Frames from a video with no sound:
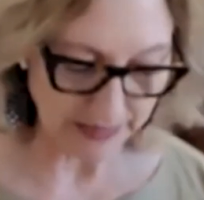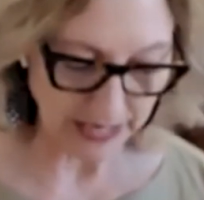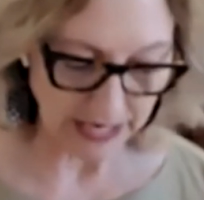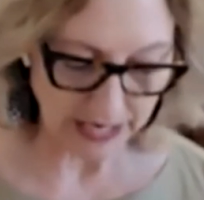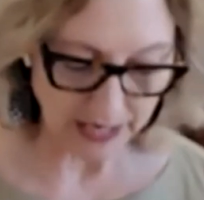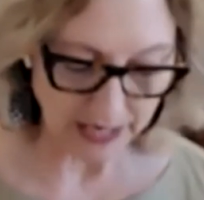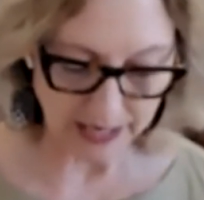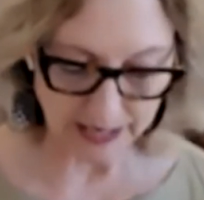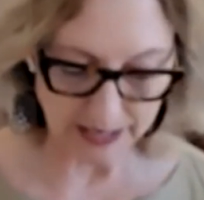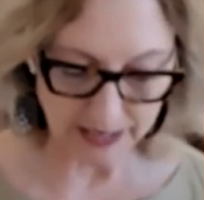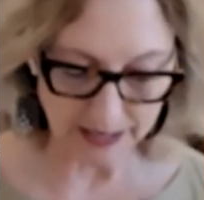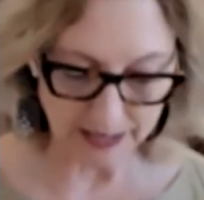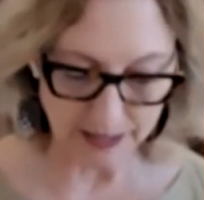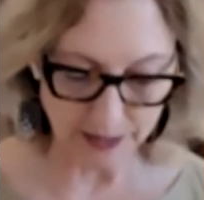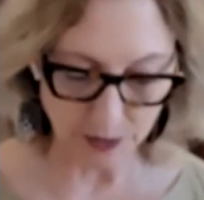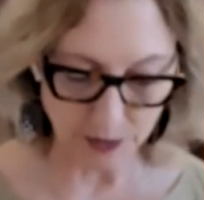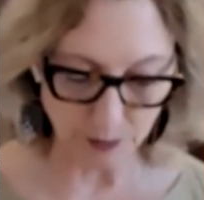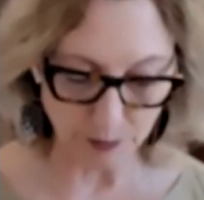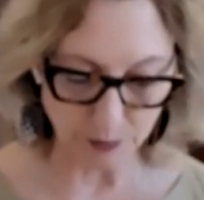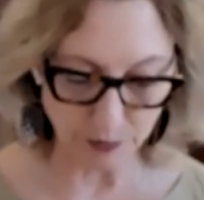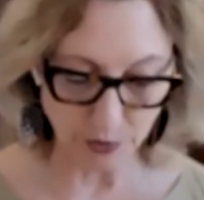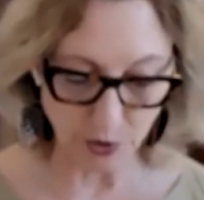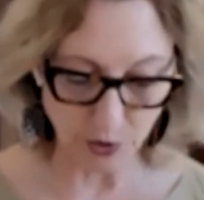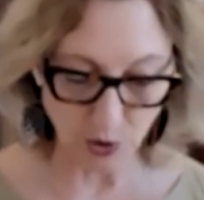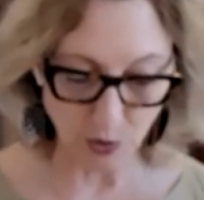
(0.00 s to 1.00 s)
uh, the
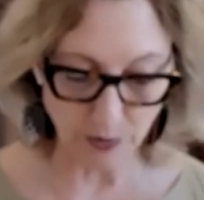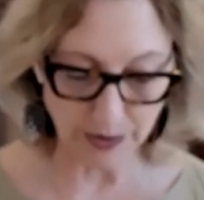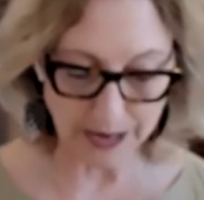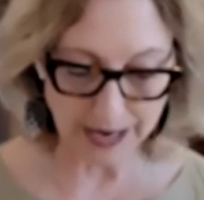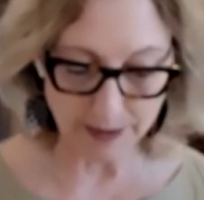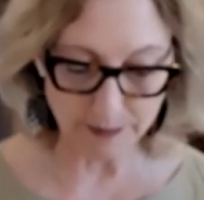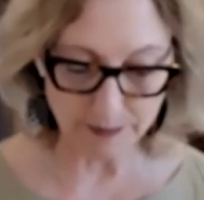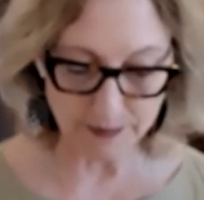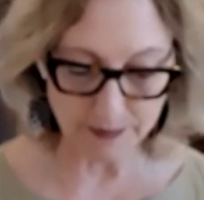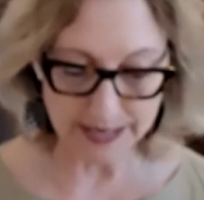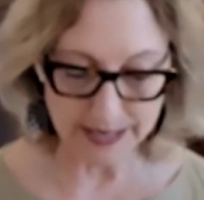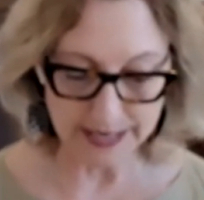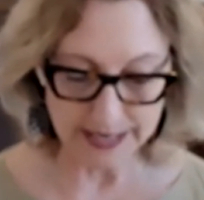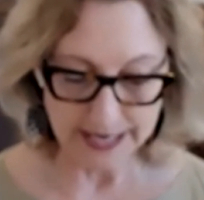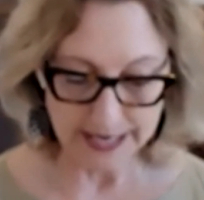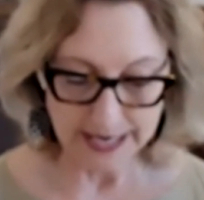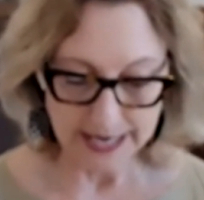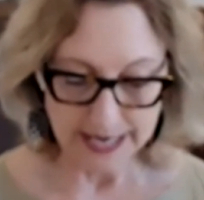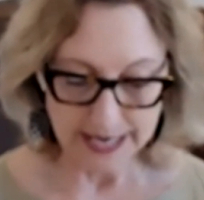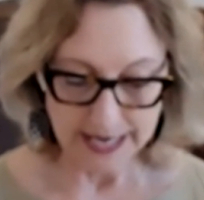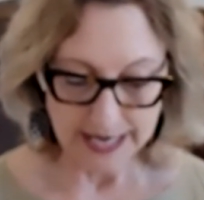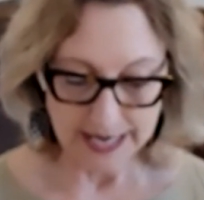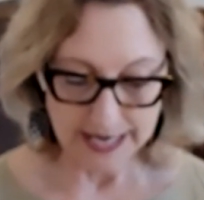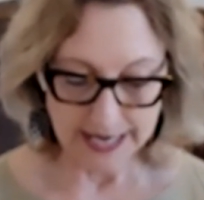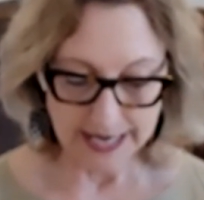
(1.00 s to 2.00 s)
program.
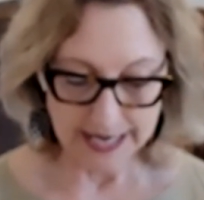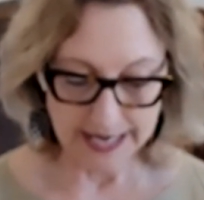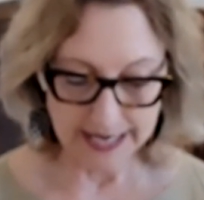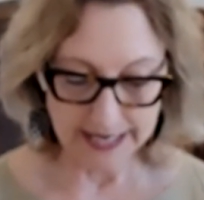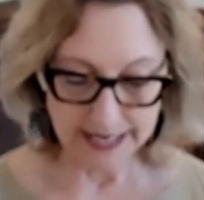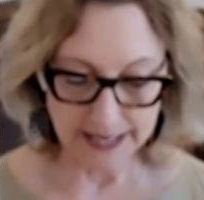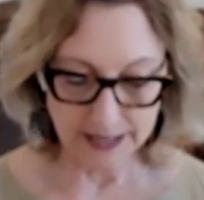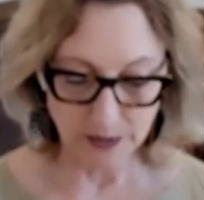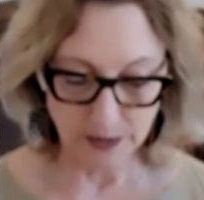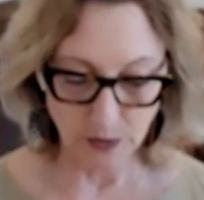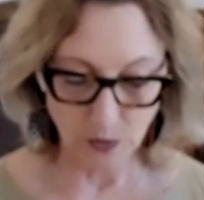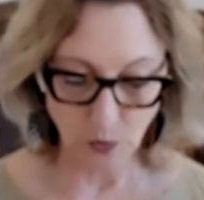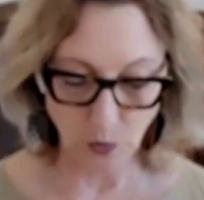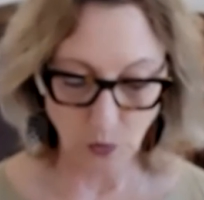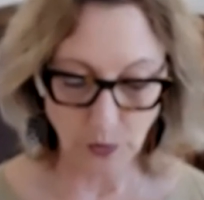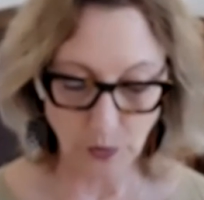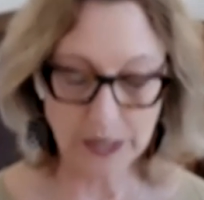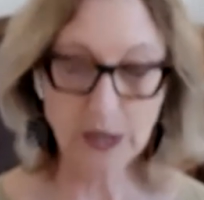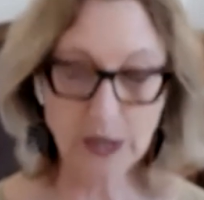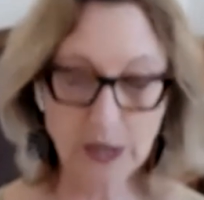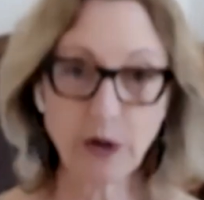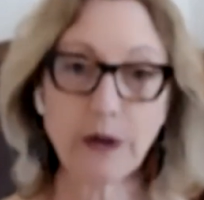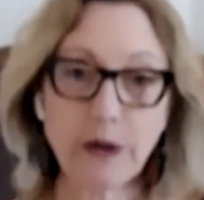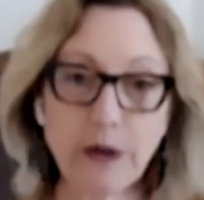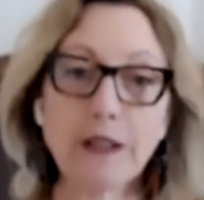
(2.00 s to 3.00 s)
Uh, we're
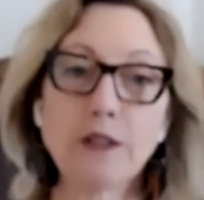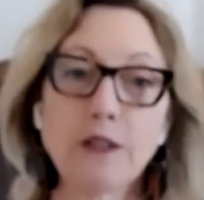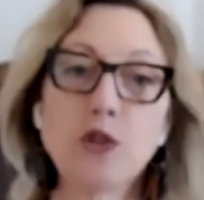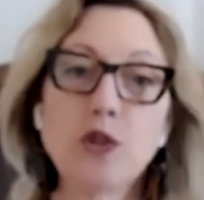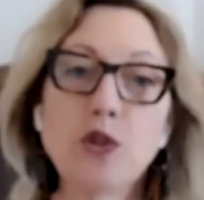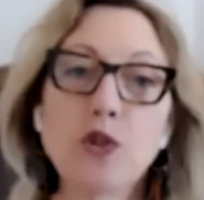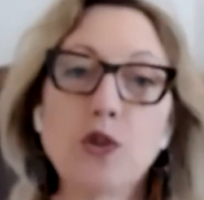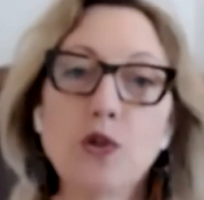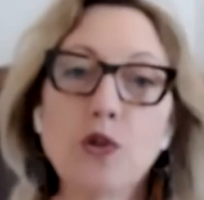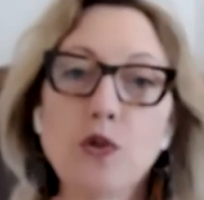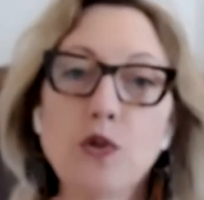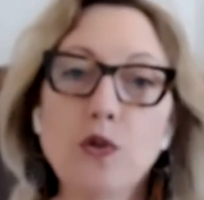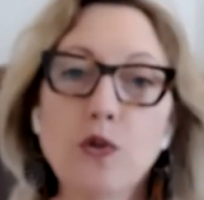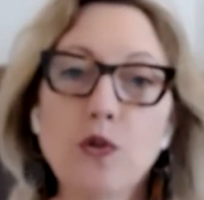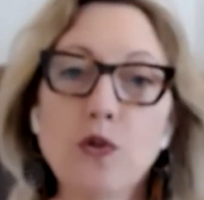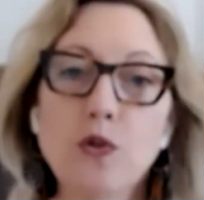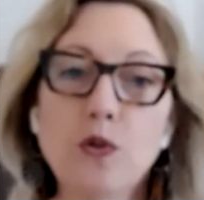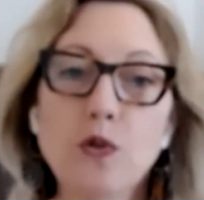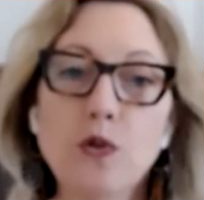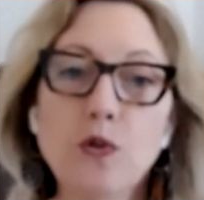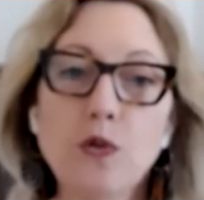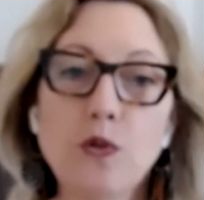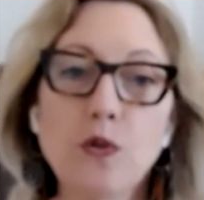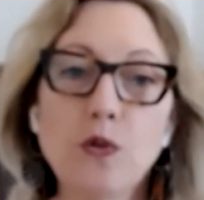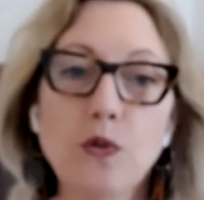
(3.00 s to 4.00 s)
going
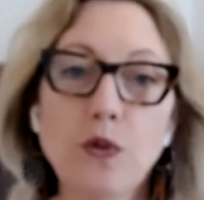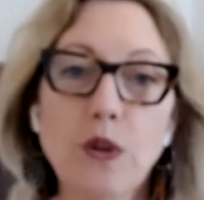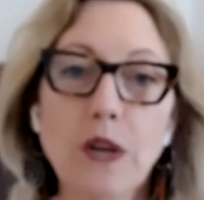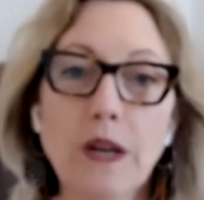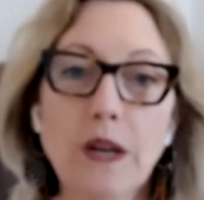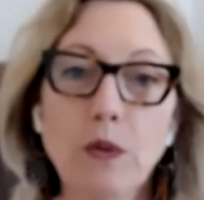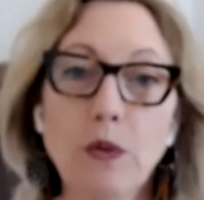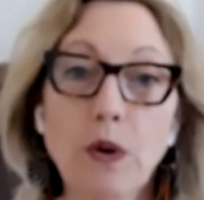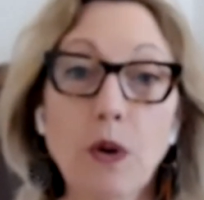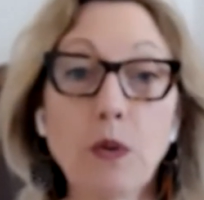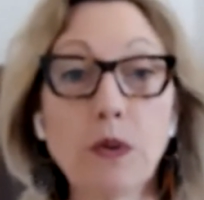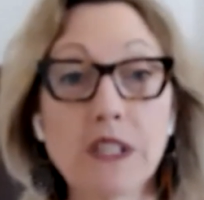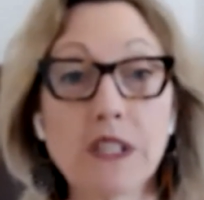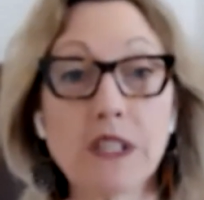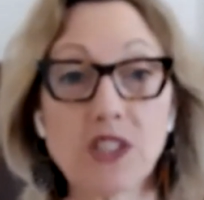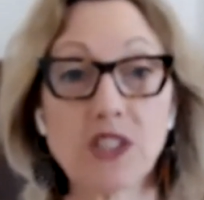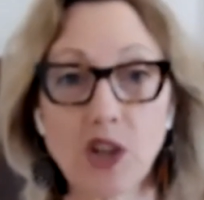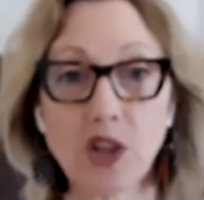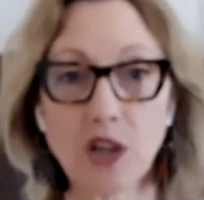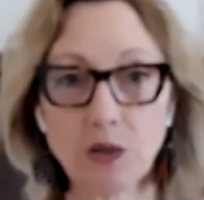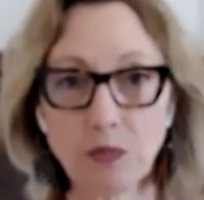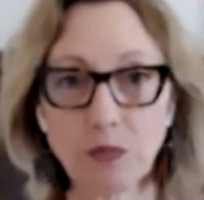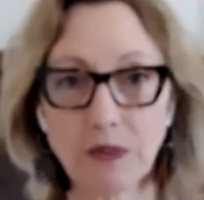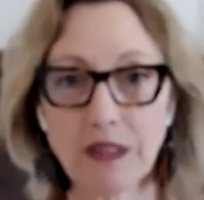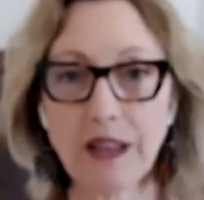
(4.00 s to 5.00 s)
to uh, well, we
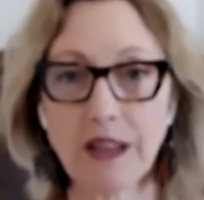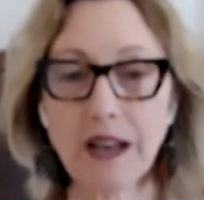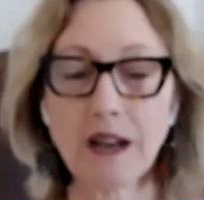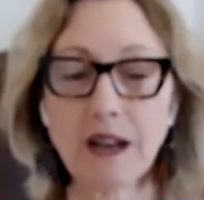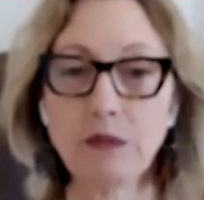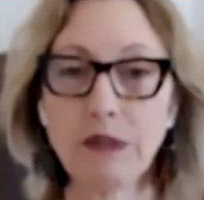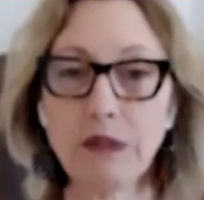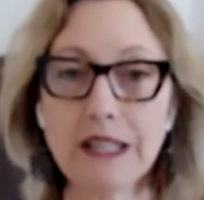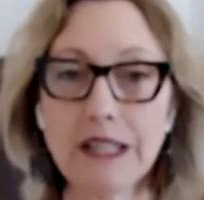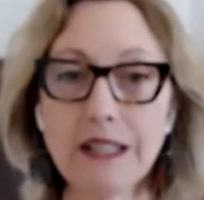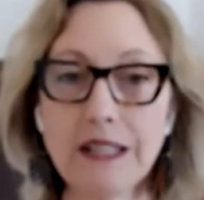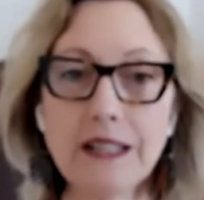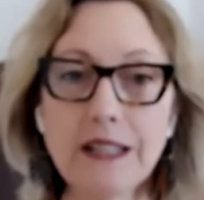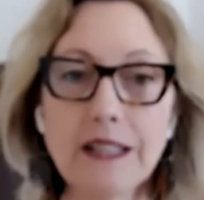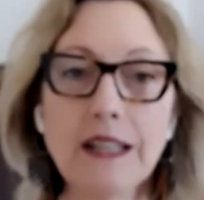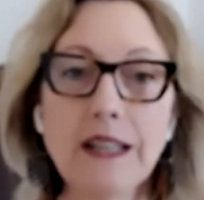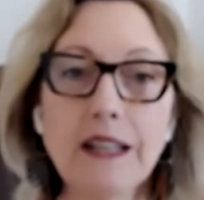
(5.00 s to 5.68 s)
start with Irene.